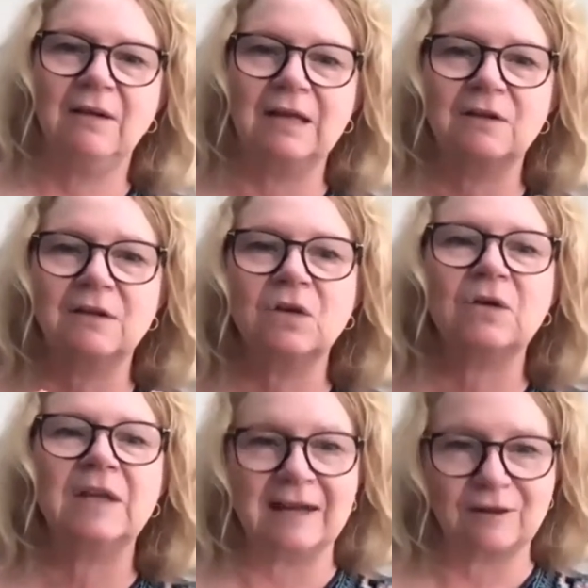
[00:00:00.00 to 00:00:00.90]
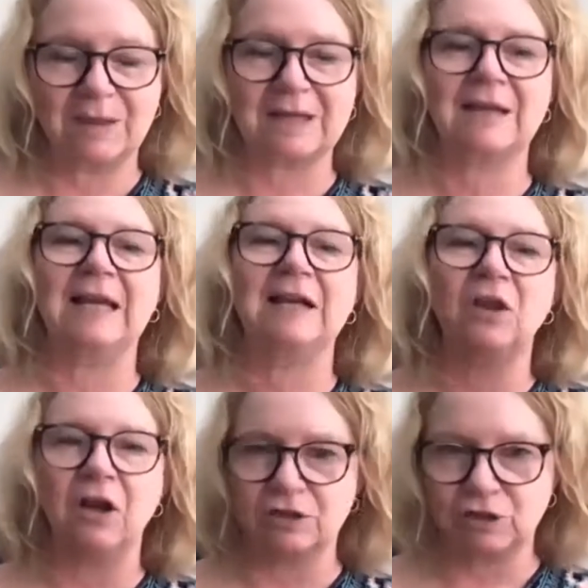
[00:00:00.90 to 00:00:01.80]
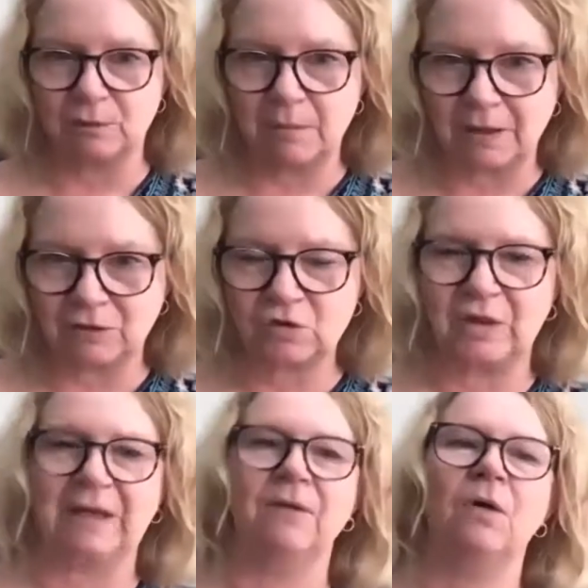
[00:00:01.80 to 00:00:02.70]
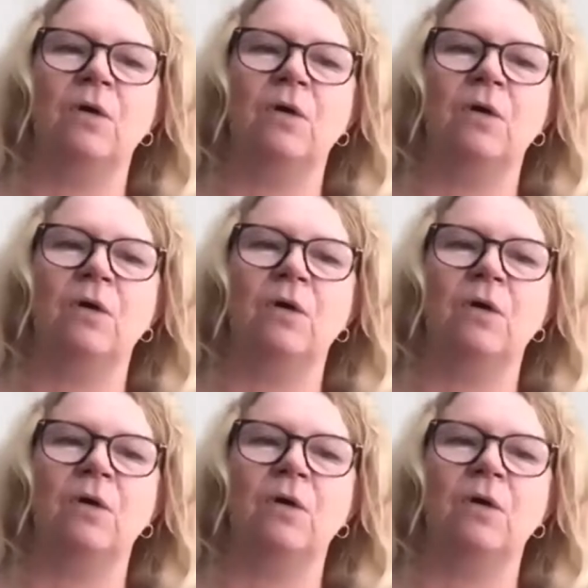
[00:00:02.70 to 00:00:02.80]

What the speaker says: in certain aspects like long-term monitoring